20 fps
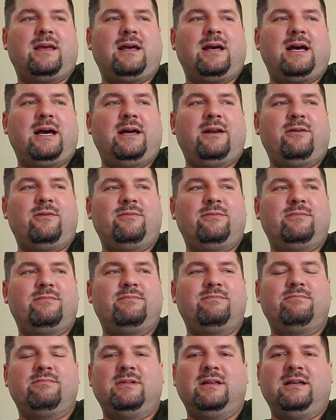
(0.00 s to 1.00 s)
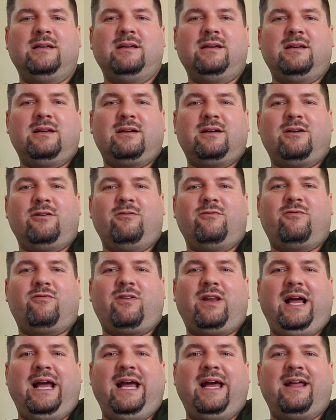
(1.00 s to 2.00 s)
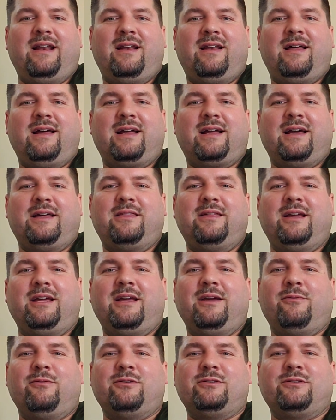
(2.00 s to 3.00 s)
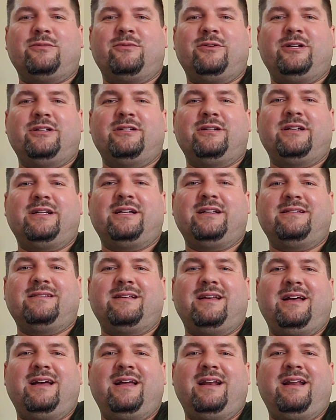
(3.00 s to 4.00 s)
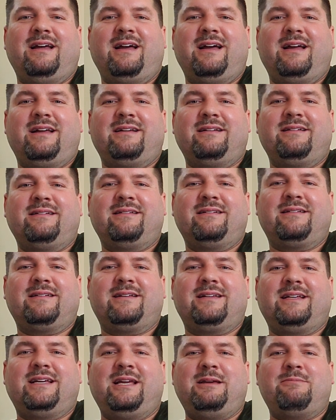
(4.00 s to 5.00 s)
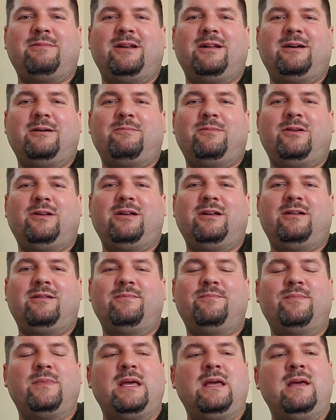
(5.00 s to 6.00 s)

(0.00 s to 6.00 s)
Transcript: I don't go flat like I think it was originally designed. I keep it up a little.